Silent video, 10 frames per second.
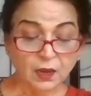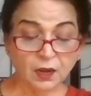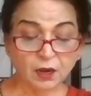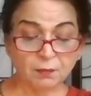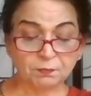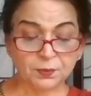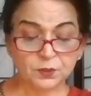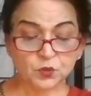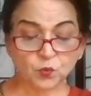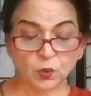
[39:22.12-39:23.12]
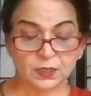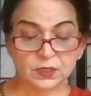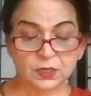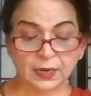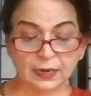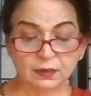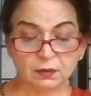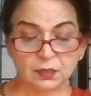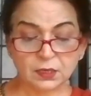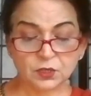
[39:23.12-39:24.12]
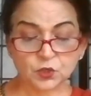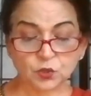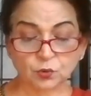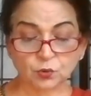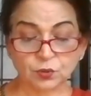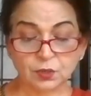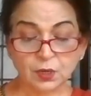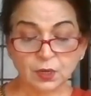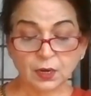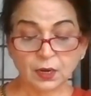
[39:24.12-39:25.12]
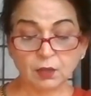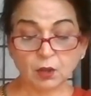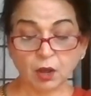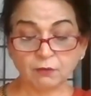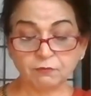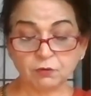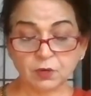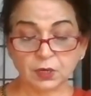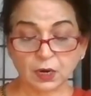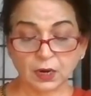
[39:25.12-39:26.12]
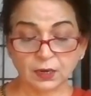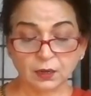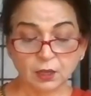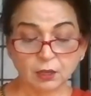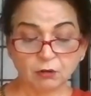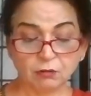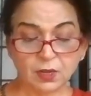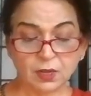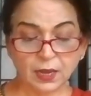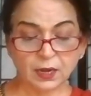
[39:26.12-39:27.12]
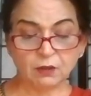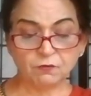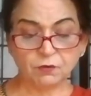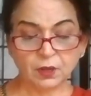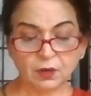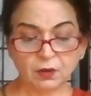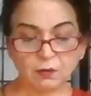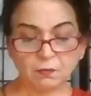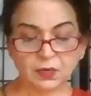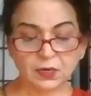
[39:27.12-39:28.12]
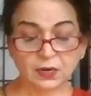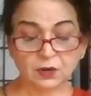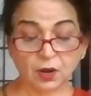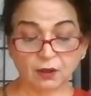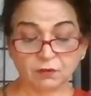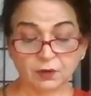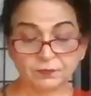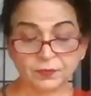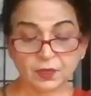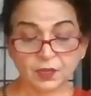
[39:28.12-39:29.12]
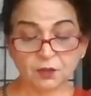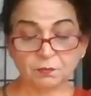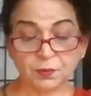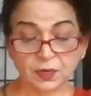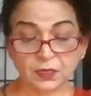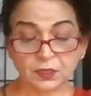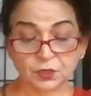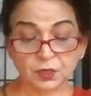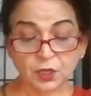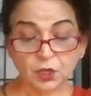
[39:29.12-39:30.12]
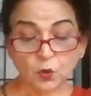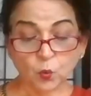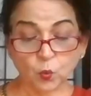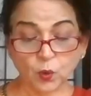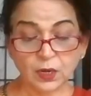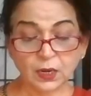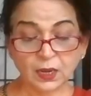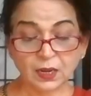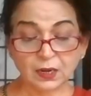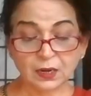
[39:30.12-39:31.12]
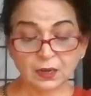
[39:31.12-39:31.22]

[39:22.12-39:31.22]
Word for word: Akampan's voice rattled in his throat at the awful regard, looking anywhere but at Ravan he breathed, one can